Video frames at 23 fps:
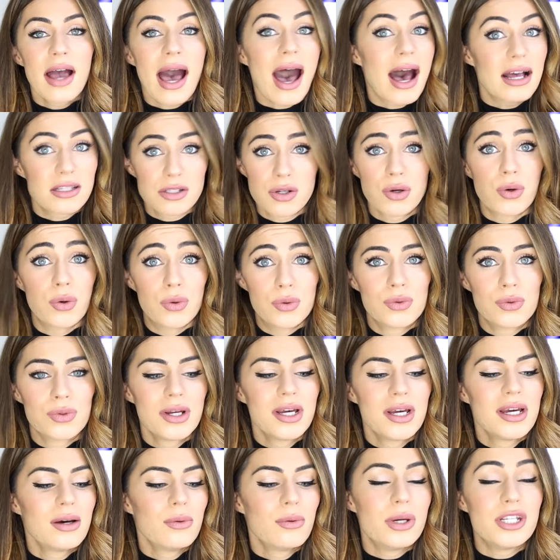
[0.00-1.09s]
at all,
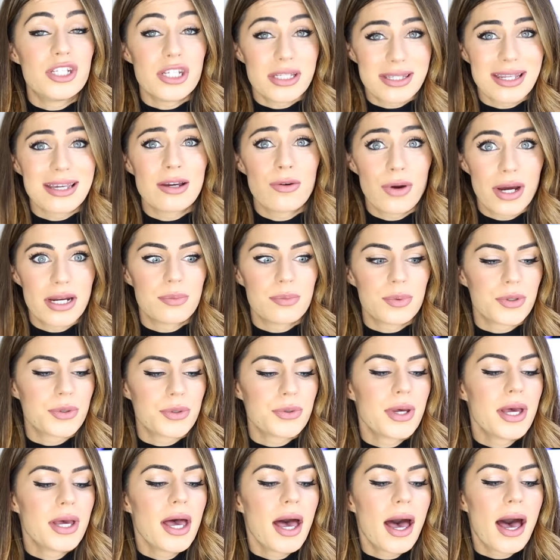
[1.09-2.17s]
which is
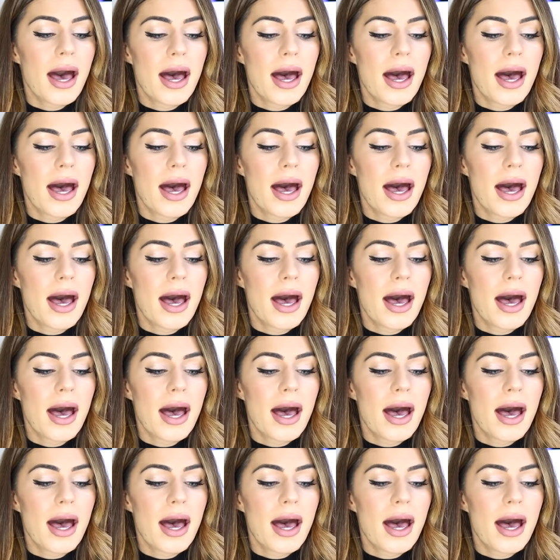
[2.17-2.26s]
incredible.